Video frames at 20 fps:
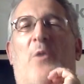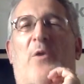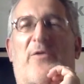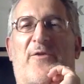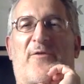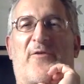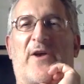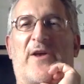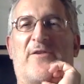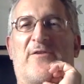
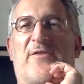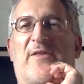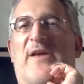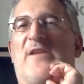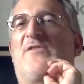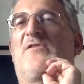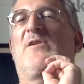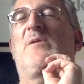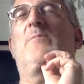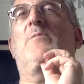what the fate of
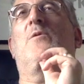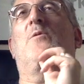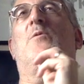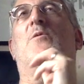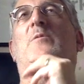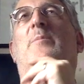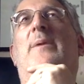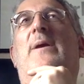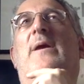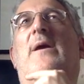that symbol
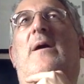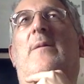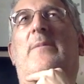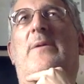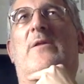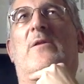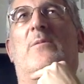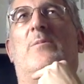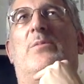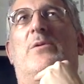would
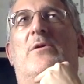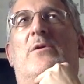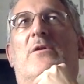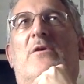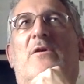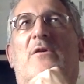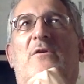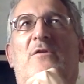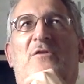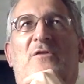become in the
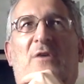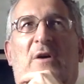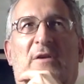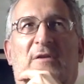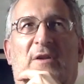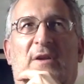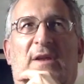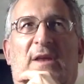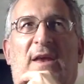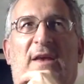book, so
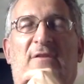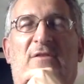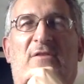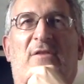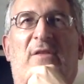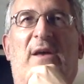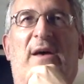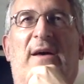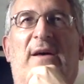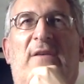I did
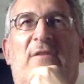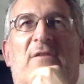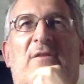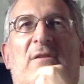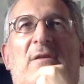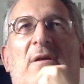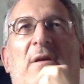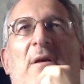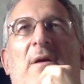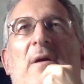guess that,
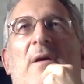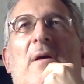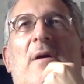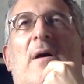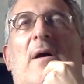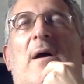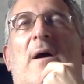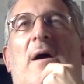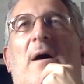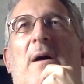
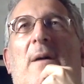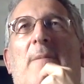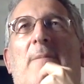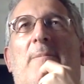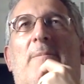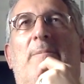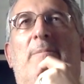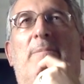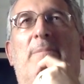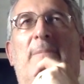
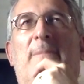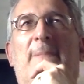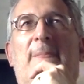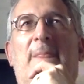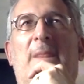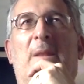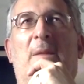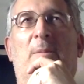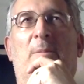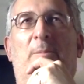um,
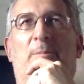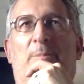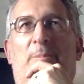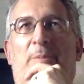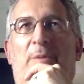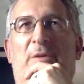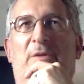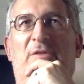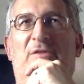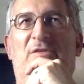
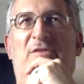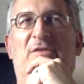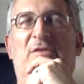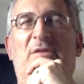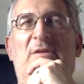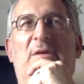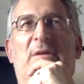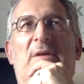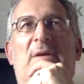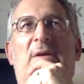but
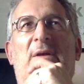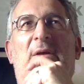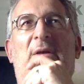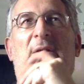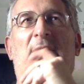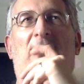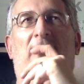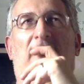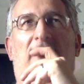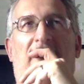
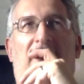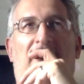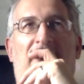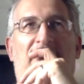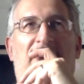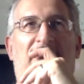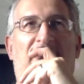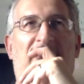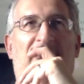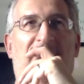I
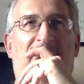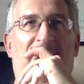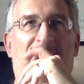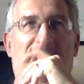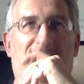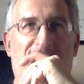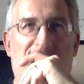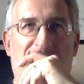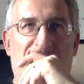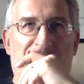think
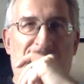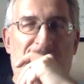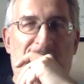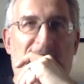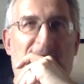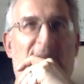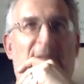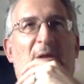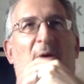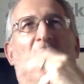
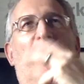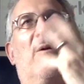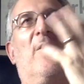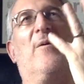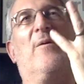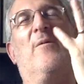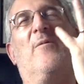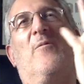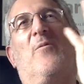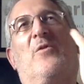
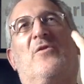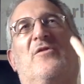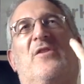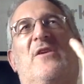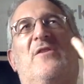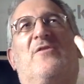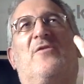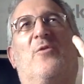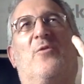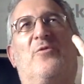what's
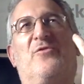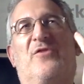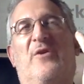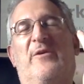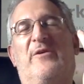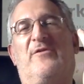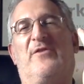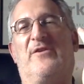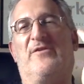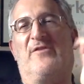
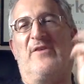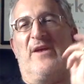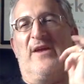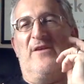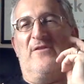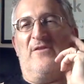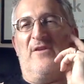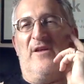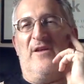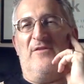also interesting
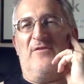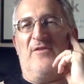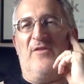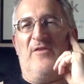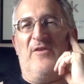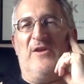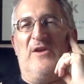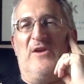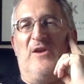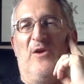is is
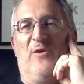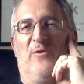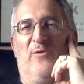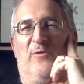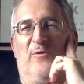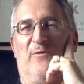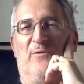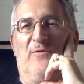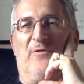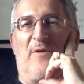that the
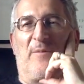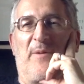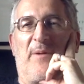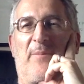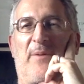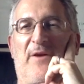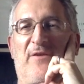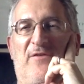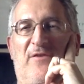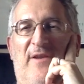youths. I
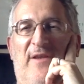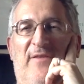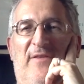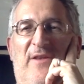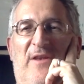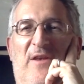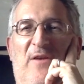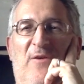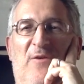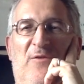mean, basically
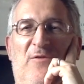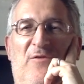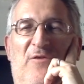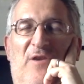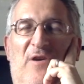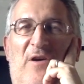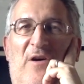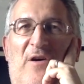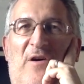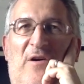the youths
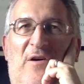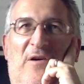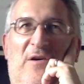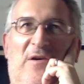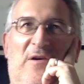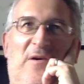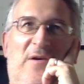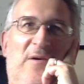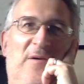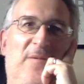
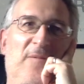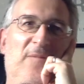are